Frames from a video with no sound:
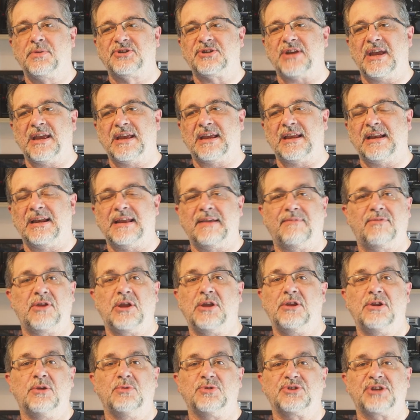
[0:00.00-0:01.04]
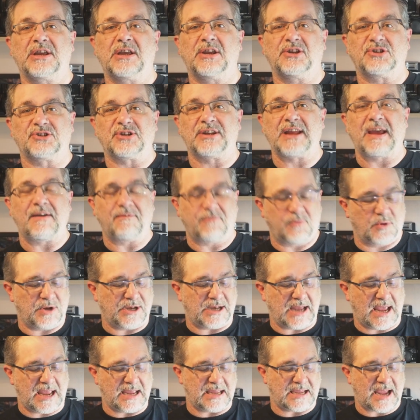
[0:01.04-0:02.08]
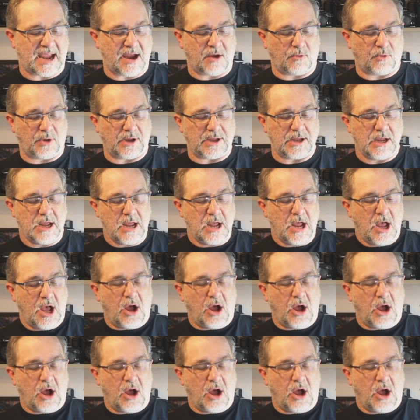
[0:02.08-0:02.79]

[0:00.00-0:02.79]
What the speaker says: particularly if you're using it as an everyday carry.